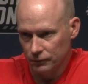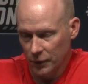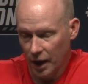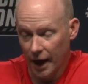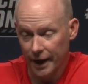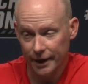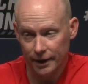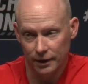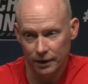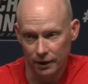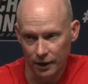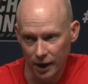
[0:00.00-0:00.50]
I
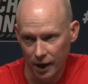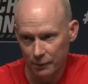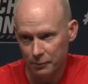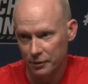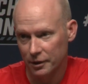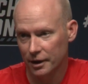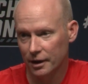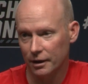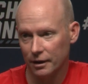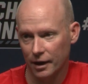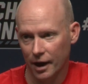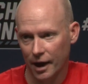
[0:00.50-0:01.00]
can
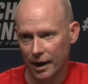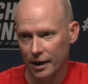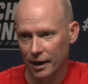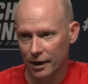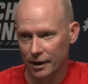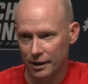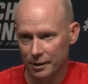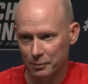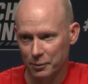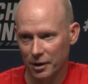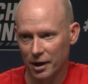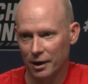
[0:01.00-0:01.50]
elaborate a lot
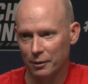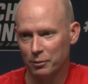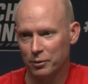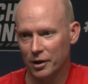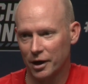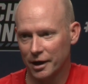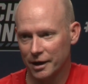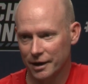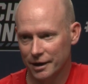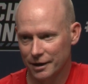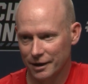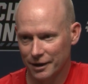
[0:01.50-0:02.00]
on it, but I'll
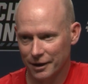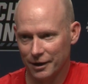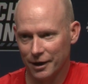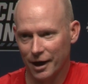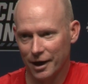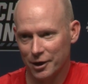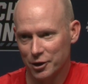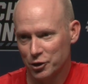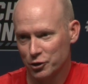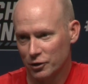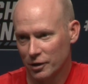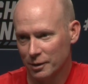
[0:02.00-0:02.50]
probably get in a
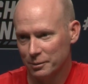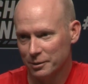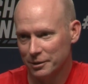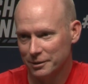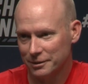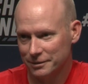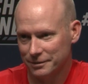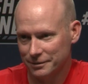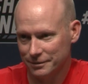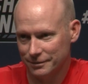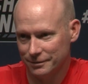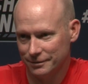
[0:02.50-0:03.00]
lot of trouble.
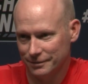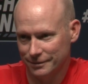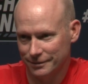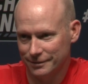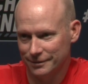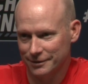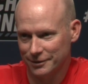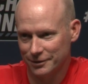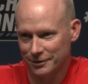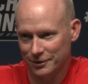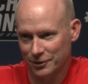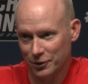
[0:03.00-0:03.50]

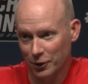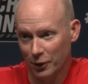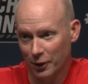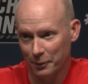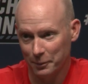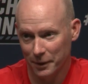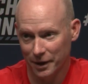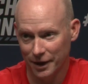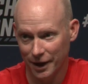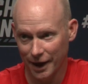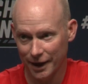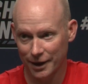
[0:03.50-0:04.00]
So, I
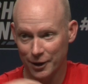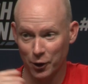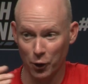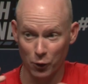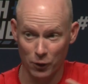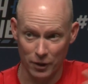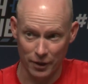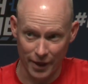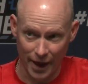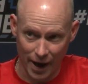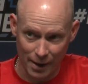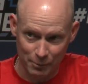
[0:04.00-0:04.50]
mean, I can go
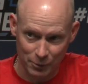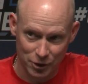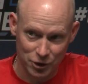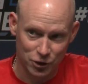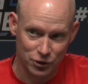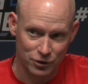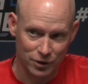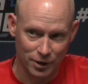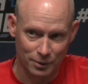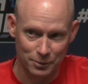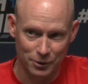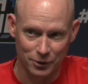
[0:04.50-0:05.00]
in that much
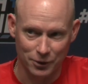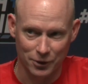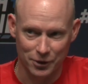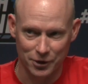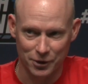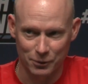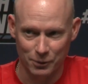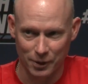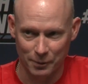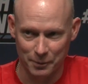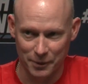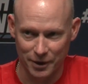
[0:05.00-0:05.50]
trouble, or
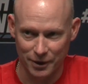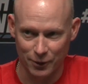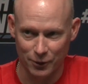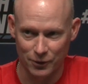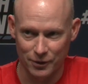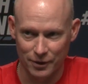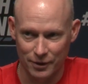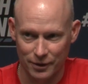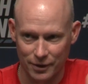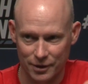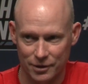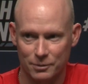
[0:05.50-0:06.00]
you want me to go
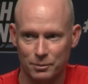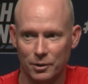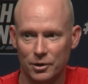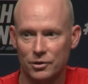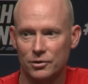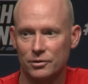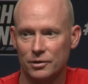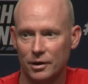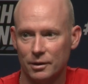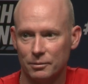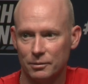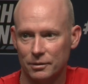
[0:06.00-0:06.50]
in this much
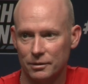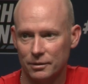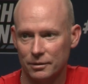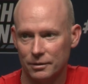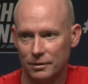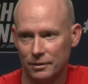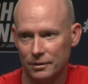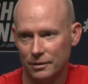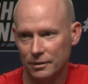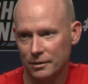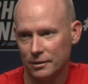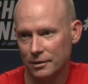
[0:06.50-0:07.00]
trouble?
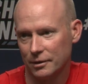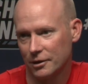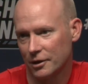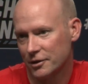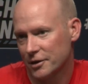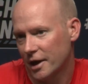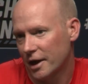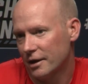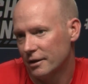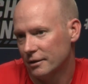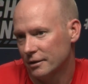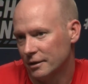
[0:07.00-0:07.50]
Because
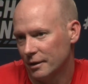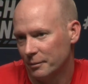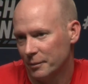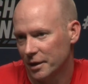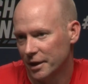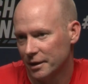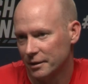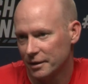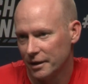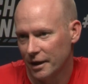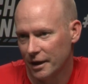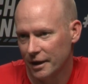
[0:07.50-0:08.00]
I don't, I
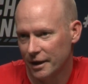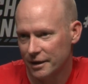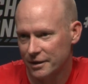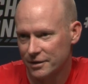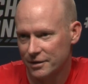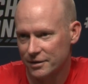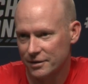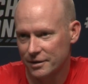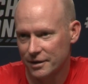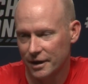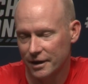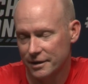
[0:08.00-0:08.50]
mean,
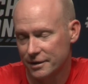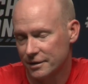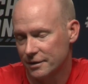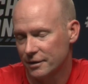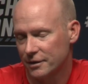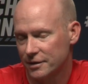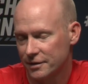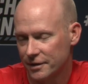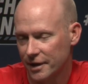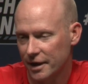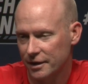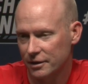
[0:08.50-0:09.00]
it's the
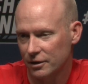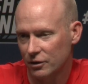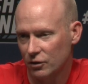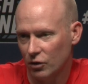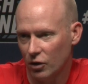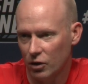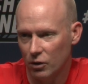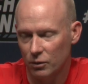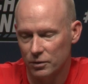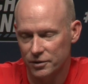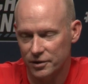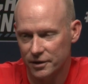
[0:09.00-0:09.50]
second
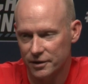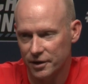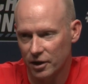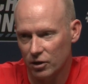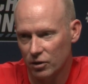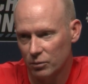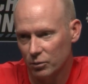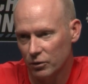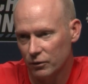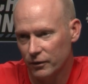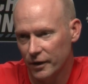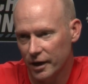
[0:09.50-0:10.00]
call was a
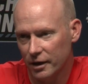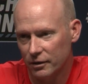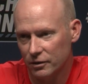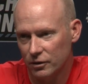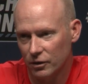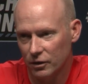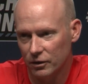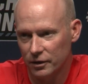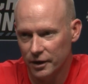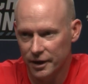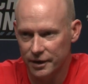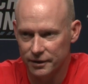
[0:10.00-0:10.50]
terrible foul
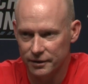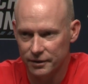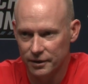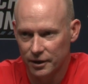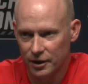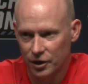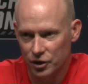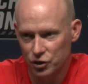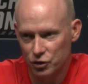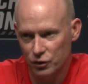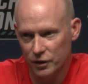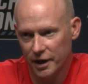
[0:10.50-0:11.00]
call, and
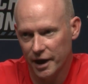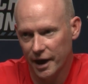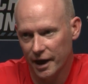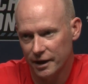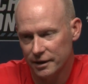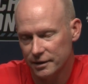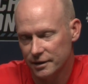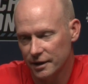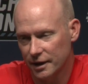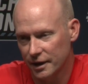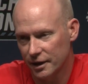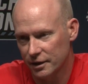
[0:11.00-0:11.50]
you
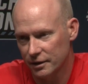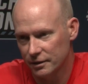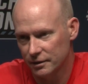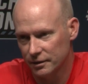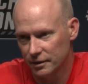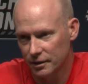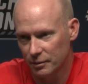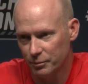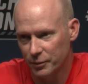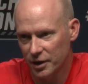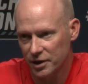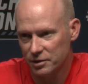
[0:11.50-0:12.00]
can't take
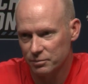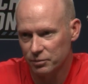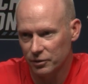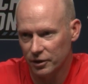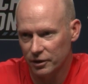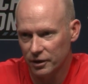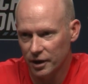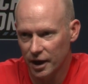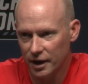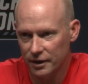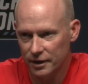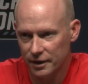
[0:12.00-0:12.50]
a best
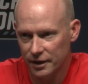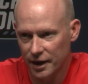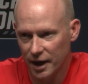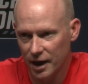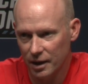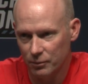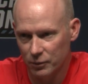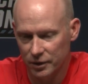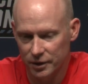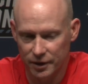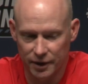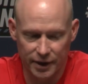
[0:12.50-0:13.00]
player out of the
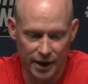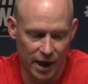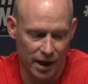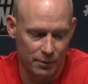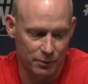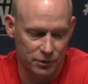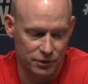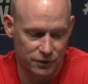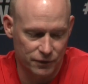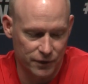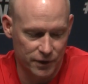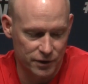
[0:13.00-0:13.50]
game when the game
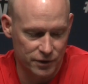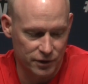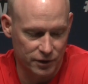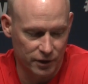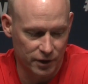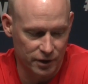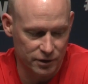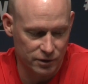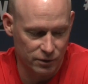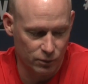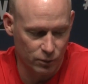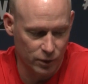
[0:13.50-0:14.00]
was
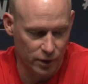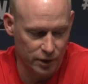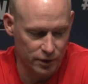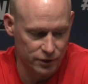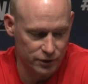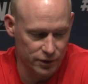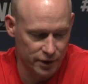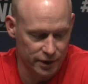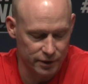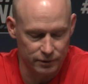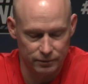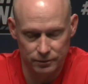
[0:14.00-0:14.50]
physical as it
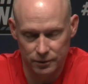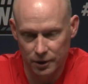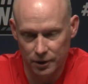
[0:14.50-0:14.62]
was, and